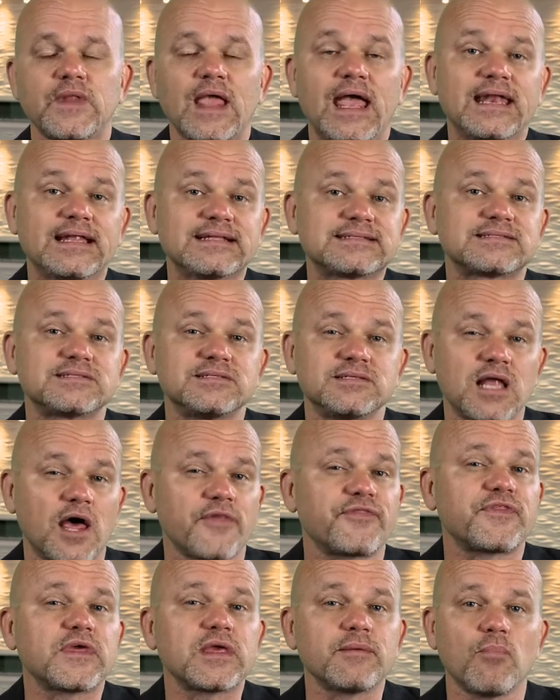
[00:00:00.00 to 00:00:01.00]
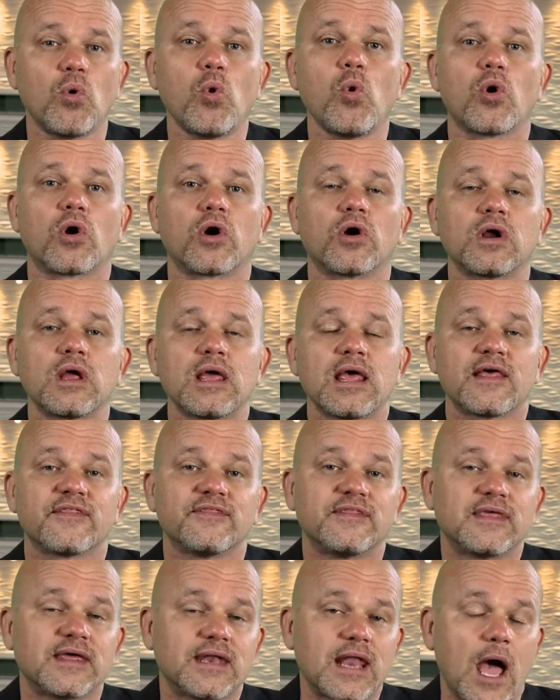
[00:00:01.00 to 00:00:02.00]
And it's nothing more
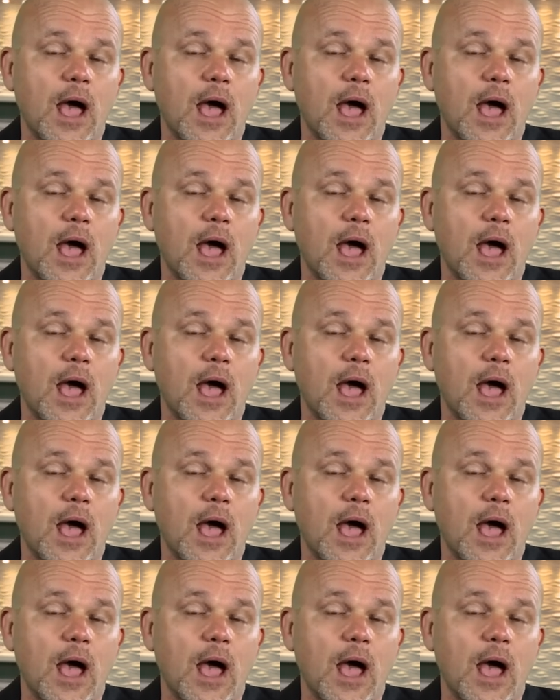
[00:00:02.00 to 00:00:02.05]
than